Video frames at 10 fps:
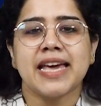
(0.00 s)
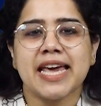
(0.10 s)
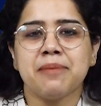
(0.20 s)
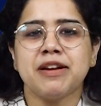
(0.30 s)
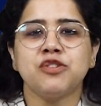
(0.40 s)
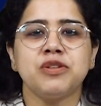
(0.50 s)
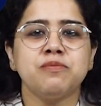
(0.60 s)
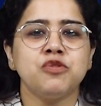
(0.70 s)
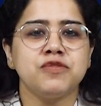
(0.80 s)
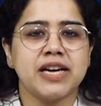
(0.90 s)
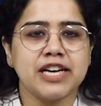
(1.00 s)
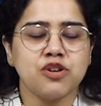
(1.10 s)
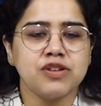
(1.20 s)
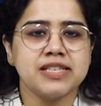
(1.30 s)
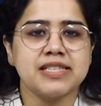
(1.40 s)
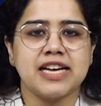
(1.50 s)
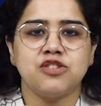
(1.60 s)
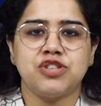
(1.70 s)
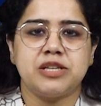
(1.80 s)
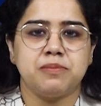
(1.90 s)
aiming to improve diagnosis and
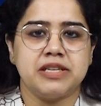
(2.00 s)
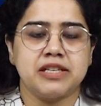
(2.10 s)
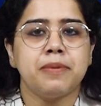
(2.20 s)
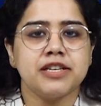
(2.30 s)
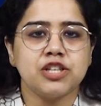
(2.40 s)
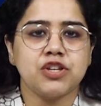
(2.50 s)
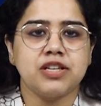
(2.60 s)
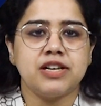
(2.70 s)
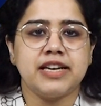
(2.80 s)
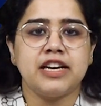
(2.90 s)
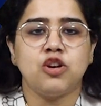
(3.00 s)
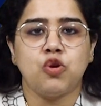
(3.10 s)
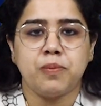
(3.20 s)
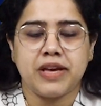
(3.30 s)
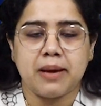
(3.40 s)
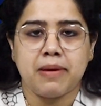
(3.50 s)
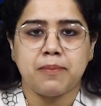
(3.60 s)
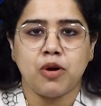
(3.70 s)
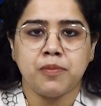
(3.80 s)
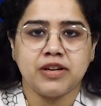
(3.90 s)
treatment, particularly in low BMI
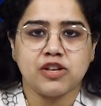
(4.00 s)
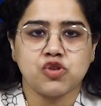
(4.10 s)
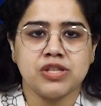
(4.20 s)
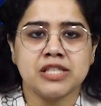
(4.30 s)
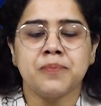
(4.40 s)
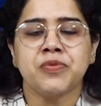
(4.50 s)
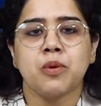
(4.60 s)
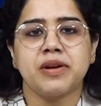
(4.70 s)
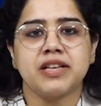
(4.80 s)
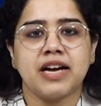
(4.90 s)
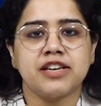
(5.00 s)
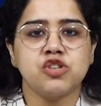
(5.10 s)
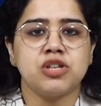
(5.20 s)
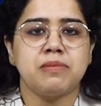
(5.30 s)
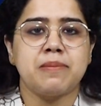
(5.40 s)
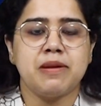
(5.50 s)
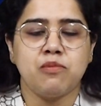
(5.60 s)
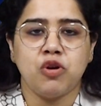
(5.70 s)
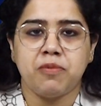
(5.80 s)
populations where the condition may be more